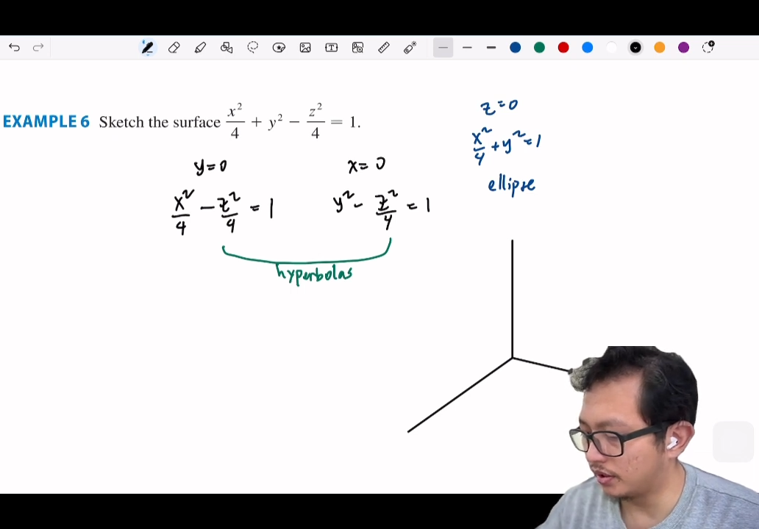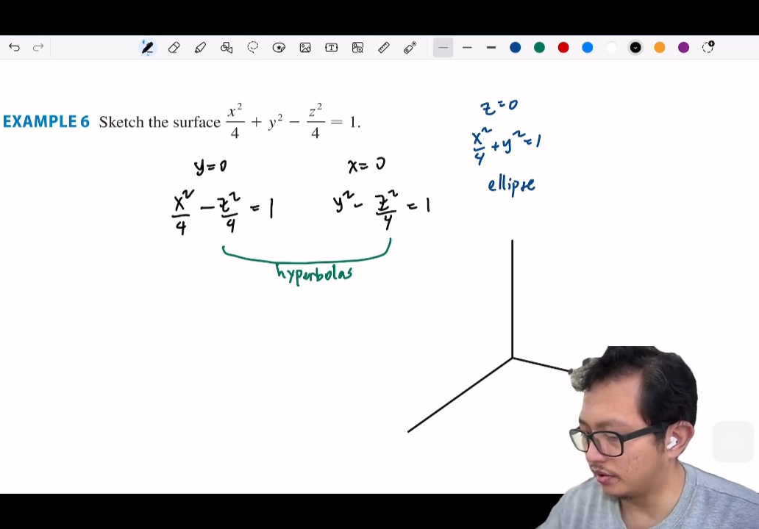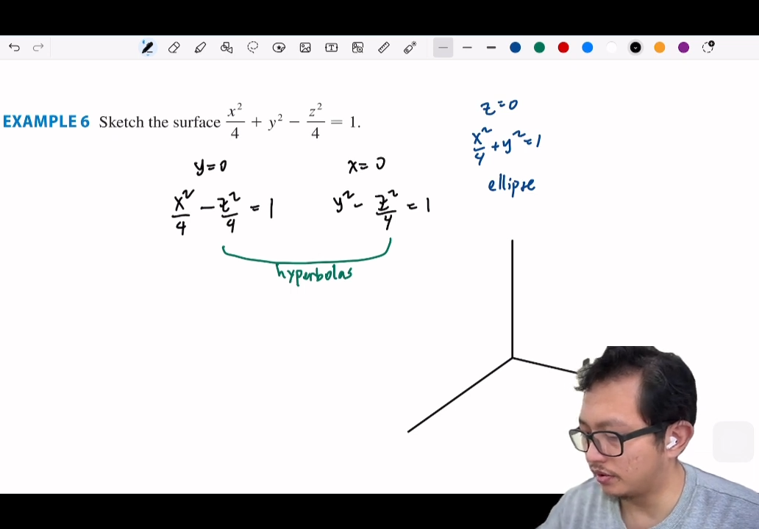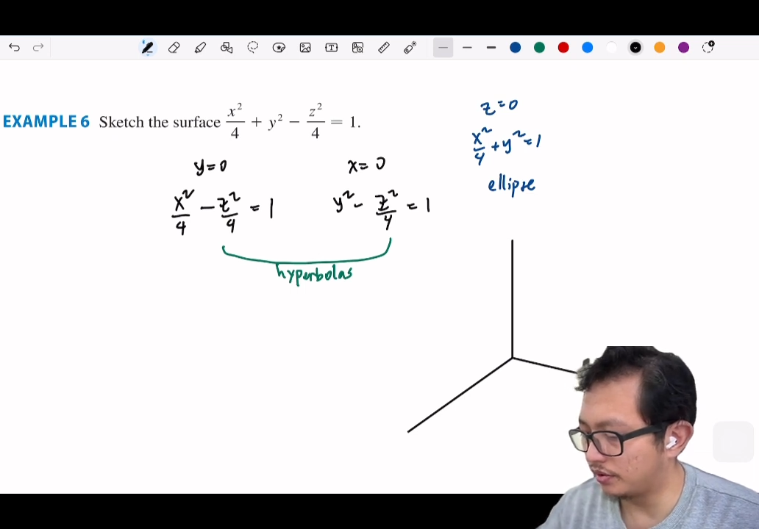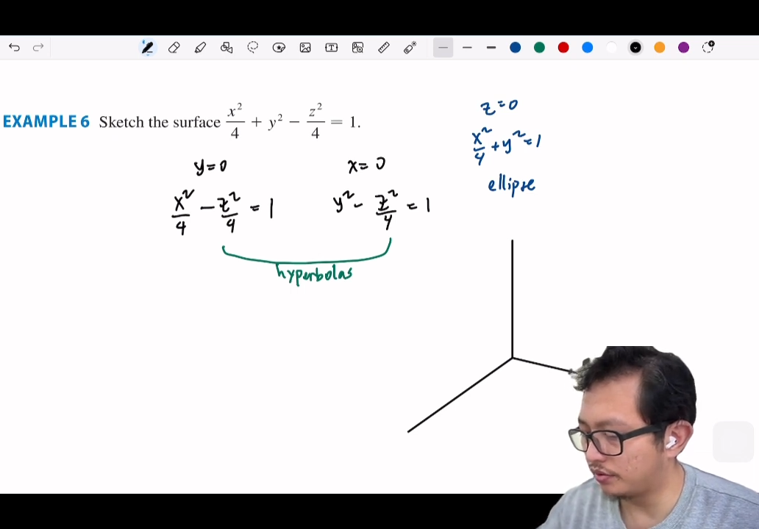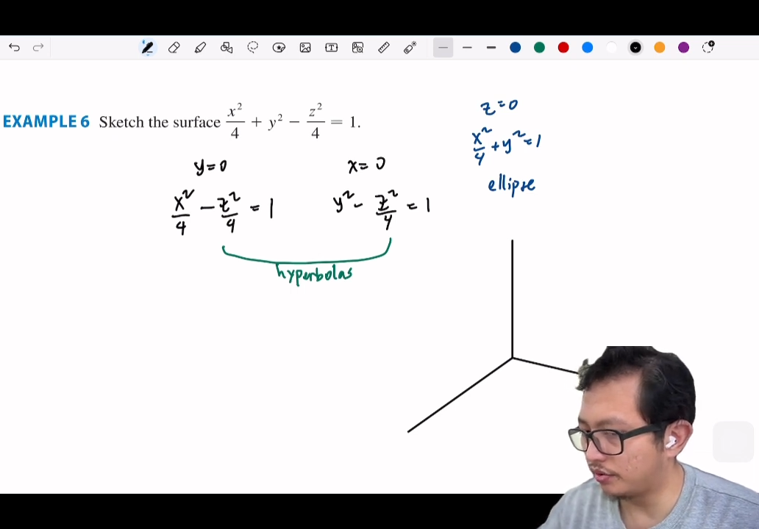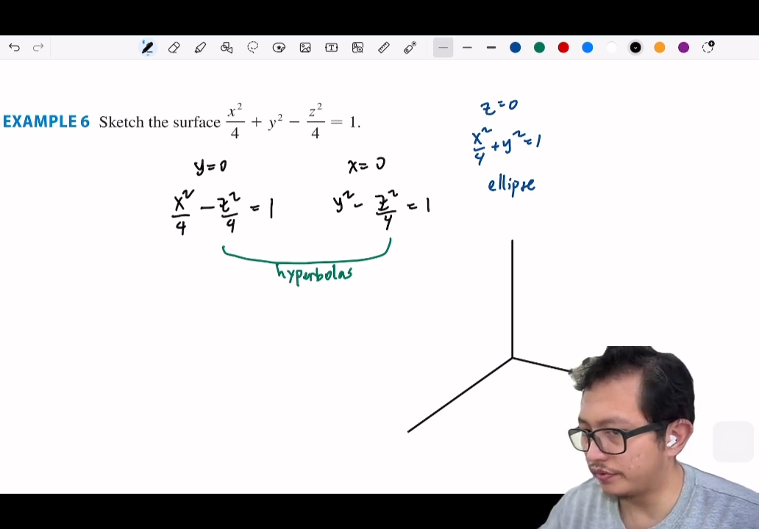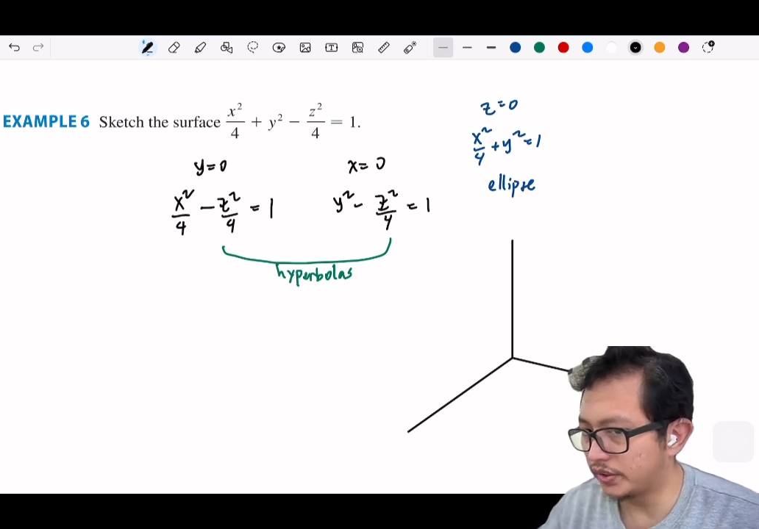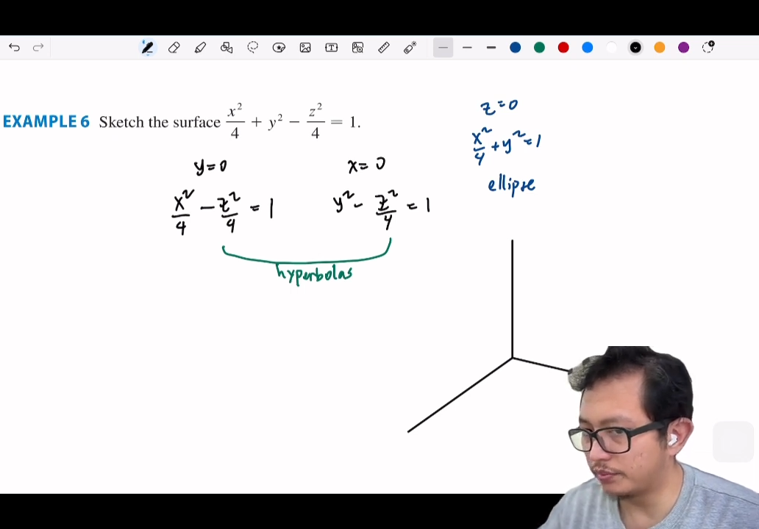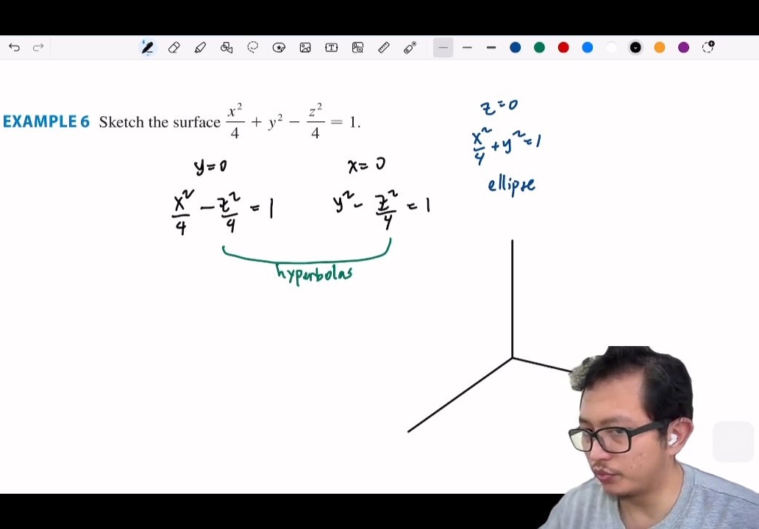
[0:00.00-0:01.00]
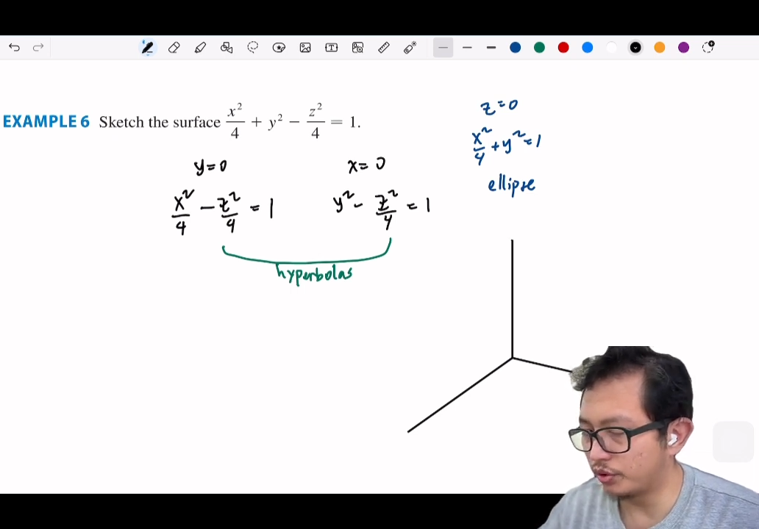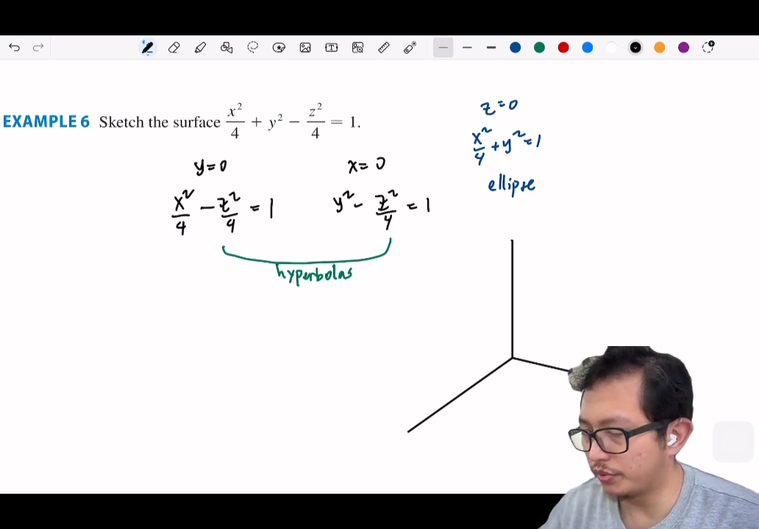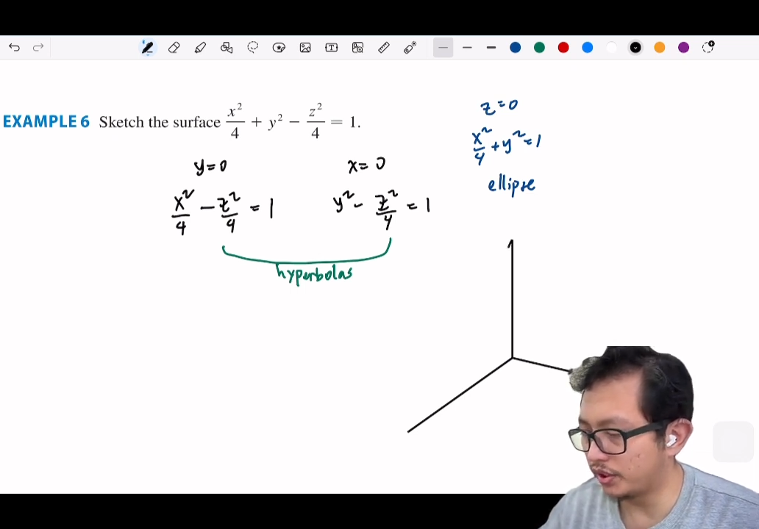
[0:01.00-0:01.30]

and two of them